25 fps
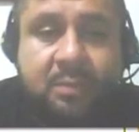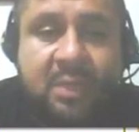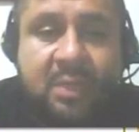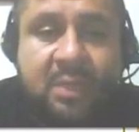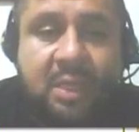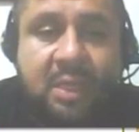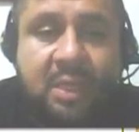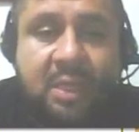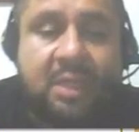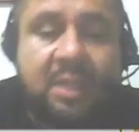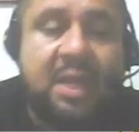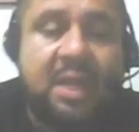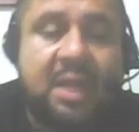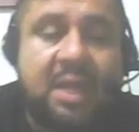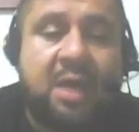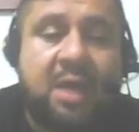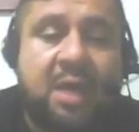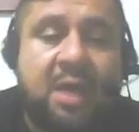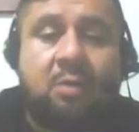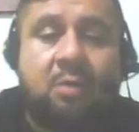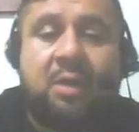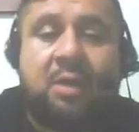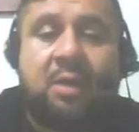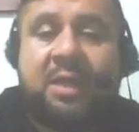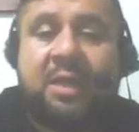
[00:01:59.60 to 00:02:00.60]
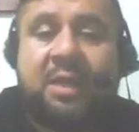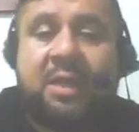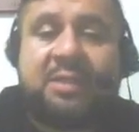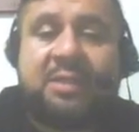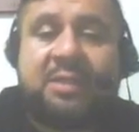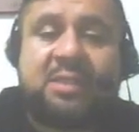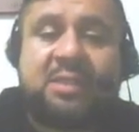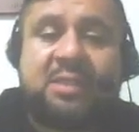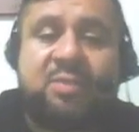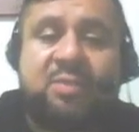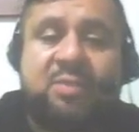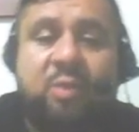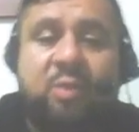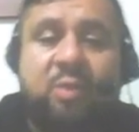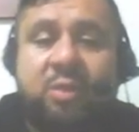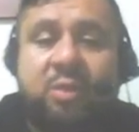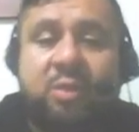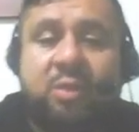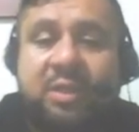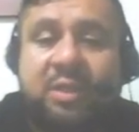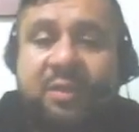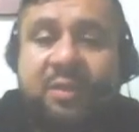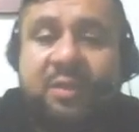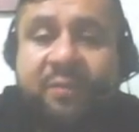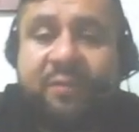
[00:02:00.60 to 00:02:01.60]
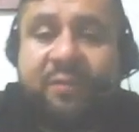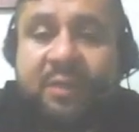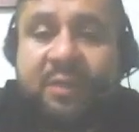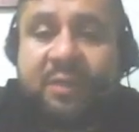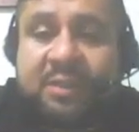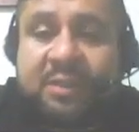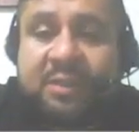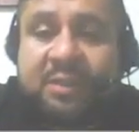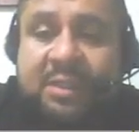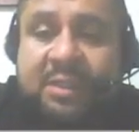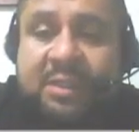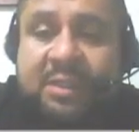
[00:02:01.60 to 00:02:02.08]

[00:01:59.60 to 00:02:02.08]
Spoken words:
Now, let's explore the differences and